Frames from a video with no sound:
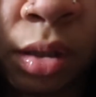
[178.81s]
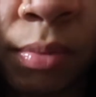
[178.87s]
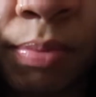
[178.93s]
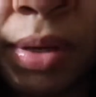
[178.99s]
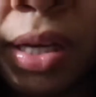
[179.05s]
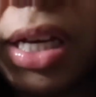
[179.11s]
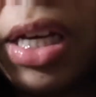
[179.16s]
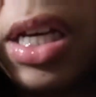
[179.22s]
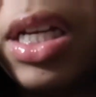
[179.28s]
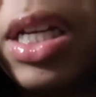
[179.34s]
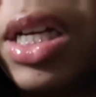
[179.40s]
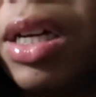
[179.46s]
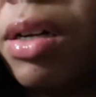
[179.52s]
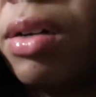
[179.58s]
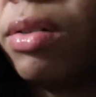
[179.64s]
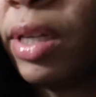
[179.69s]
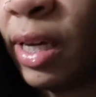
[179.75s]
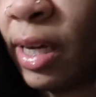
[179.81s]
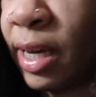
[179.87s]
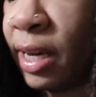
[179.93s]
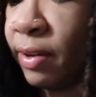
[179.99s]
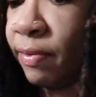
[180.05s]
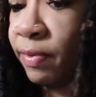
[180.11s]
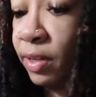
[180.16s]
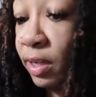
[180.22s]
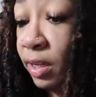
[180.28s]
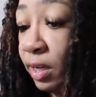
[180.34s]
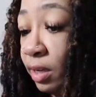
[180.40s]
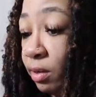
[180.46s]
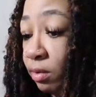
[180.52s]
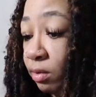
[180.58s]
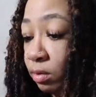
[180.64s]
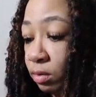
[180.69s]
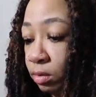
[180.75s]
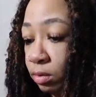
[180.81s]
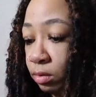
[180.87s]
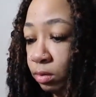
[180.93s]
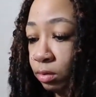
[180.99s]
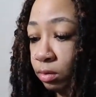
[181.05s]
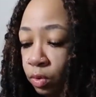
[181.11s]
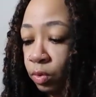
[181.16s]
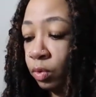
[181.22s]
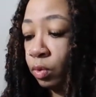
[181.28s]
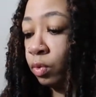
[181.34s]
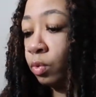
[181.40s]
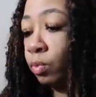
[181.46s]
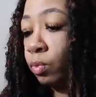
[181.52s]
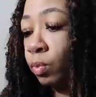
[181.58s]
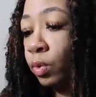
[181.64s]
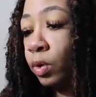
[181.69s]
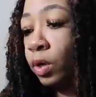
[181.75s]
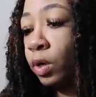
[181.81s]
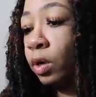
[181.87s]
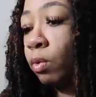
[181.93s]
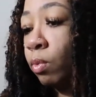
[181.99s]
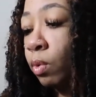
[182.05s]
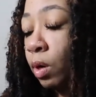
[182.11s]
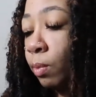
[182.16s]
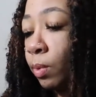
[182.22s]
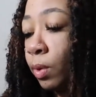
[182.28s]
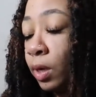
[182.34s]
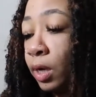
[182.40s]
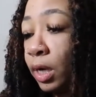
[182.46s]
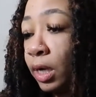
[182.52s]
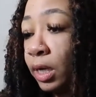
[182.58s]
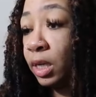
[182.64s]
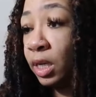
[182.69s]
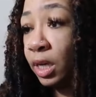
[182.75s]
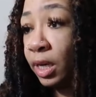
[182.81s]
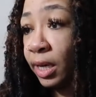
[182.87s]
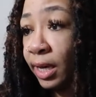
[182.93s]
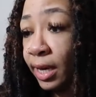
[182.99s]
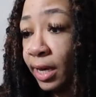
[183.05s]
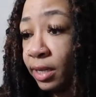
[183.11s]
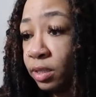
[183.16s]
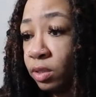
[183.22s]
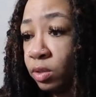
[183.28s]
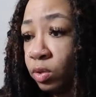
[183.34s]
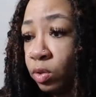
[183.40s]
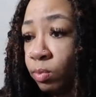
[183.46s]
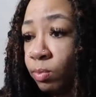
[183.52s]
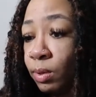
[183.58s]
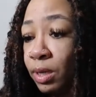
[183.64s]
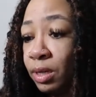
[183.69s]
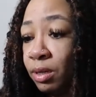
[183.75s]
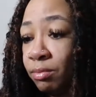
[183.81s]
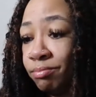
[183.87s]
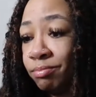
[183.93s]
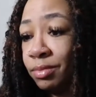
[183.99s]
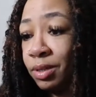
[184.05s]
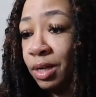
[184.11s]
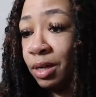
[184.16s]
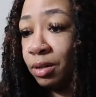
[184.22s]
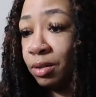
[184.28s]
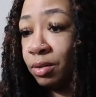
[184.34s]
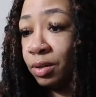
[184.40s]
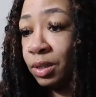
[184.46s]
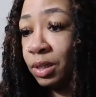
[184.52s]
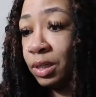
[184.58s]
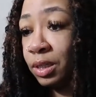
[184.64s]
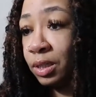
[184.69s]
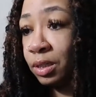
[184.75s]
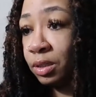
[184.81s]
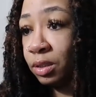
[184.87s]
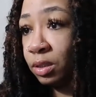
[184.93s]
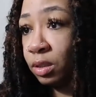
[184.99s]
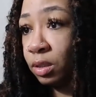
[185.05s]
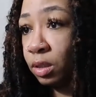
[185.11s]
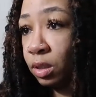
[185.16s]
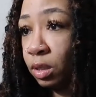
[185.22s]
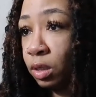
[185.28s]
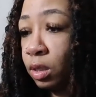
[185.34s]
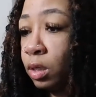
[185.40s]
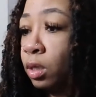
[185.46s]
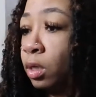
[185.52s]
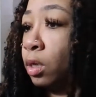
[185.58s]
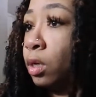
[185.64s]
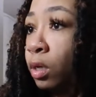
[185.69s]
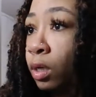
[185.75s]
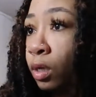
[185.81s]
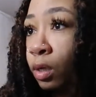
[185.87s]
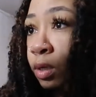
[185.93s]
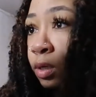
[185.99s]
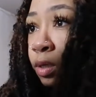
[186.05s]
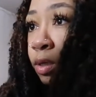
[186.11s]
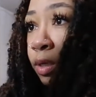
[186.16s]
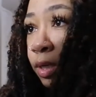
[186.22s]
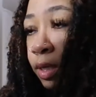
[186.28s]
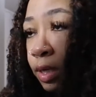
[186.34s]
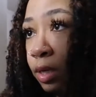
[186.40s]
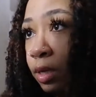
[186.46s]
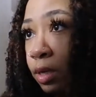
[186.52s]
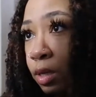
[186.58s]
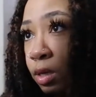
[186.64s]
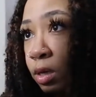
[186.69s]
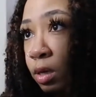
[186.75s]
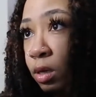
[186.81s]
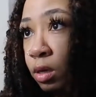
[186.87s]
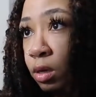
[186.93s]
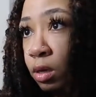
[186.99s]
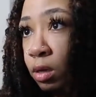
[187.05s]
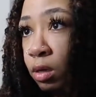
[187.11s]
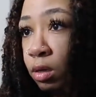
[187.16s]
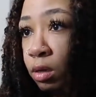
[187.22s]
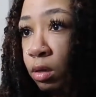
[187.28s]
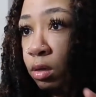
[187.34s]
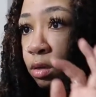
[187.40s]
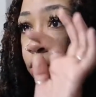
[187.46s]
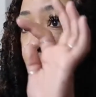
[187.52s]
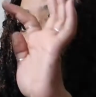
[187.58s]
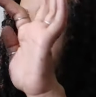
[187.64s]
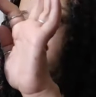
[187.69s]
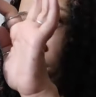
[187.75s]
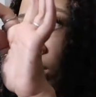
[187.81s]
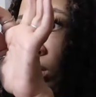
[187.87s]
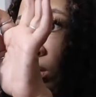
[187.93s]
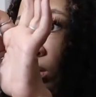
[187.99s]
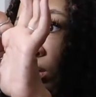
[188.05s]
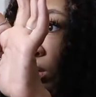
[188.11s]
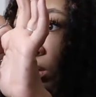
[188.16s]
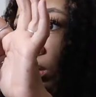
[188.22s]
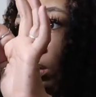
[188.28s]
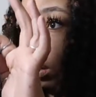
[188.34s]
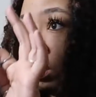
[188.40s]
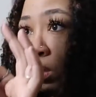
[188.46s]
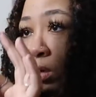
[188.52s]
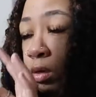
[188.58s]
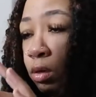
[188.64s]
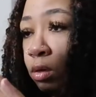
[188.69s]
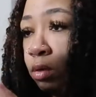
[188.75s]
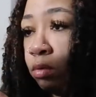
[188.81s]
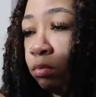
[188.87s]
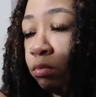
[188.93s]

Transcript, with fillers: pinky nail like half of the nail we're gonna go to Walmart. to get gas too, but I'm not gonna. And then, yeah.